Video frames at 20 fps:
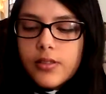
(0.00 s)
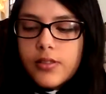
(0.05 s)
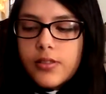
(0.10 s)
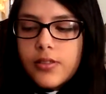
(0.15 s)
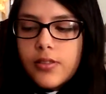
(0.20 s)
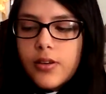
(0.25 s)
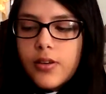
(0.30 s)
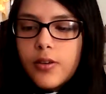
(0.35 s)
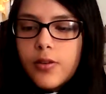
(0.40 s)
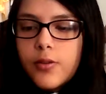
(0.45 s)

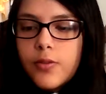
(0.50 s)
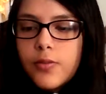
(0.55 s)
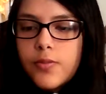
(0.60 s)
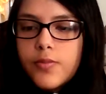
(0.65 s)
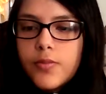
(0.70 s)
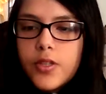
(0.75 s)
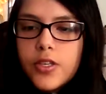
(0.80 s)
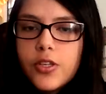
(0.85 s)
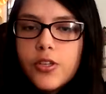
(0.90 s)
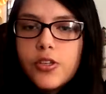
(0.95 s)
So
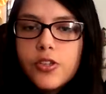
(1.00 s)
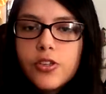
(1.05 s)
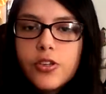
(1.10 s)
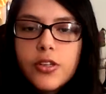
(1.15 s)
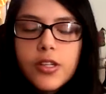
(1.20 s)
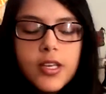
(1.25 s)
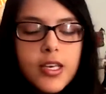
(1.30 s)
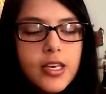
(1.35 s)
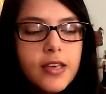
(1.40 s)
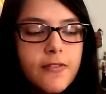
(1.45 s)

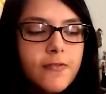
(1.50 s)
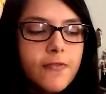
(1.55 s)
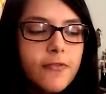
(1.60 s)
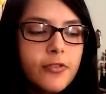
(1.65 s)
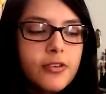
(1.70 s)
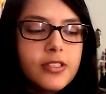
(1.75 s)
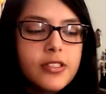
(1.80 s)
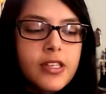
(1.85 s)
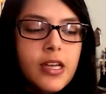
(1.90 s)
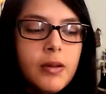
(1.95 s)
usually, for
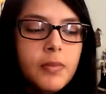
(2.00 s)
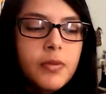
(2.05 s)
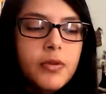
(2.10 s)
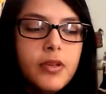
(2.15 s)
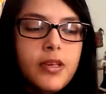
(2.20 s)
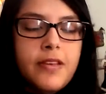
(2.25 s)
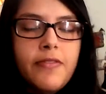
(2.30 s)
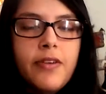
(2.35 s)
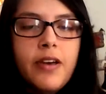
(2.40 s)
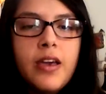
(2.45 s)
example,
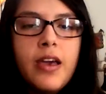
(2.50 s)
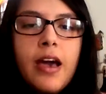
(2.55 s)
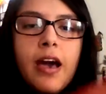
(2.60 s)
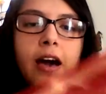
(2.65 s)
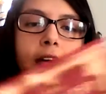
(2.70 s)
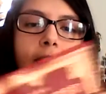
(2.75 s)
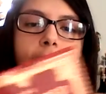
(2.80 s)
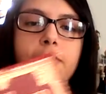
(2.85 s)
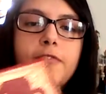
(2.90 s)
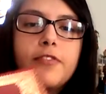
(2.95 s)
if I
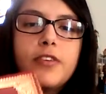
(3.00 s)
have